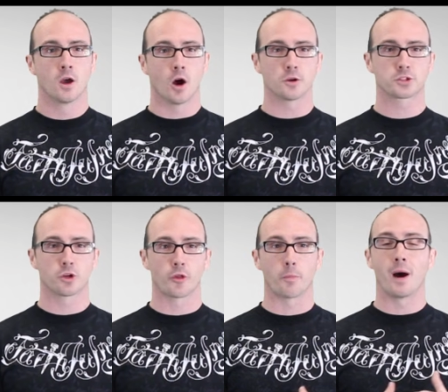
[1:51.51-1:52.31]

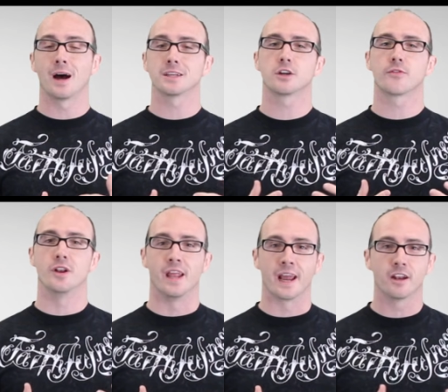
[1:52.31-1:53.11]
Also, the positive or
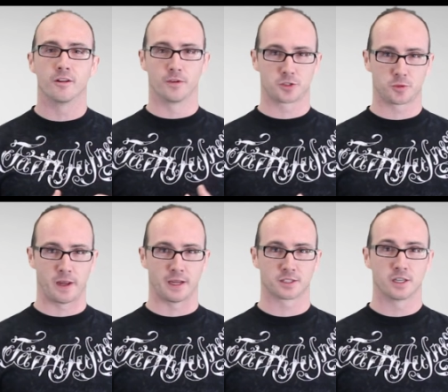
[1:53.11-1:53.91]
negative
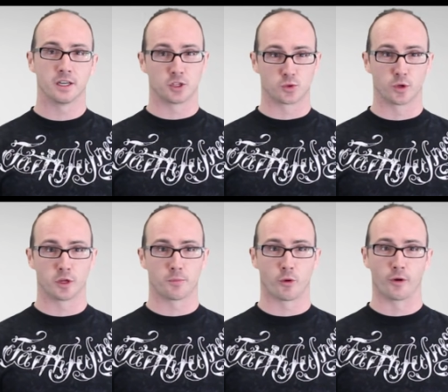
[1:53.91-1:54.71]
space is really
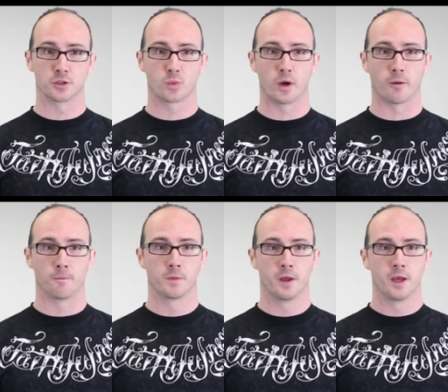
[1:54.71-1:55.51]
important as well.
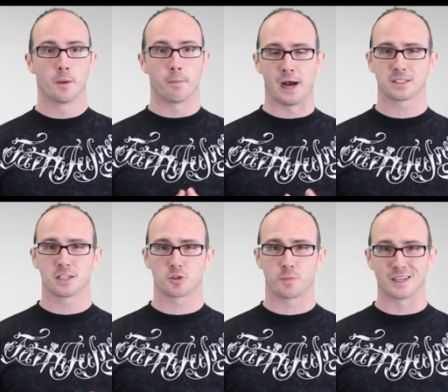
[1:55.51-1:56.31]

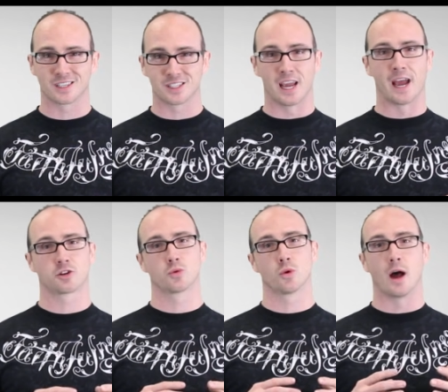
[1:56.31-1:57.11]
Positive space is the
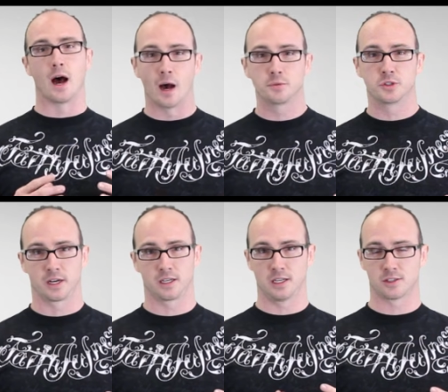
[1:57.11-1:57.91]
actual
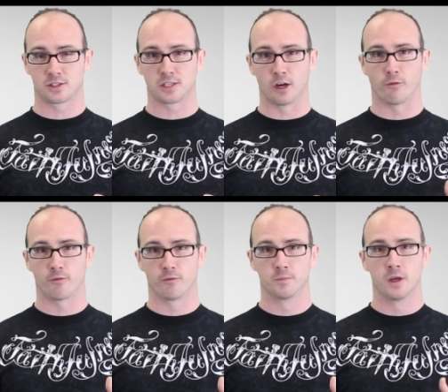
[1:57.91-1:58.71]
object
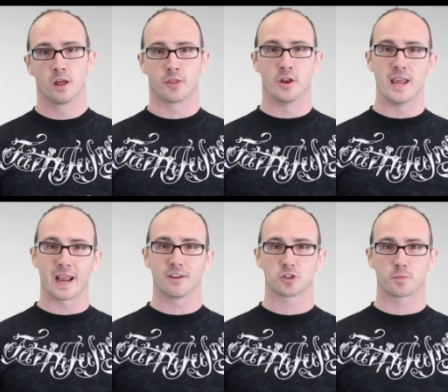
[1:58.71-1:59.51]
itself. The
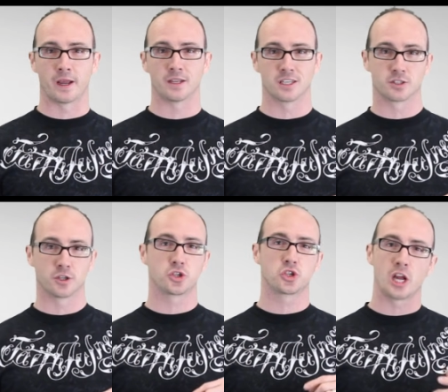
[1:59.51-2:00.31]
negative space is the
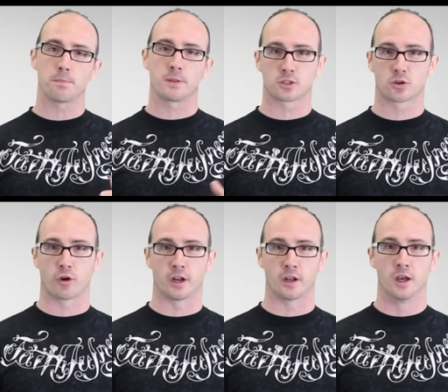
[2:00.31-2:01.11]
shape that's
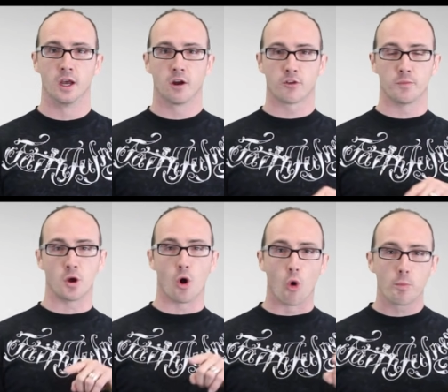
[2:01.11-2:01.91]
created from
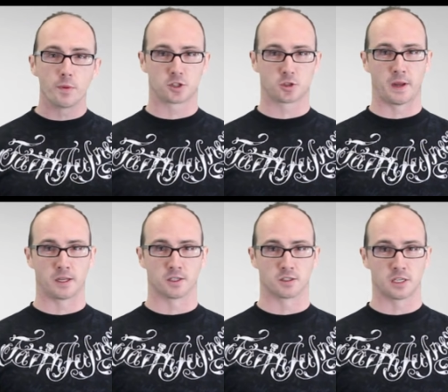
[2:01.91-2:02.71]
the open spaces,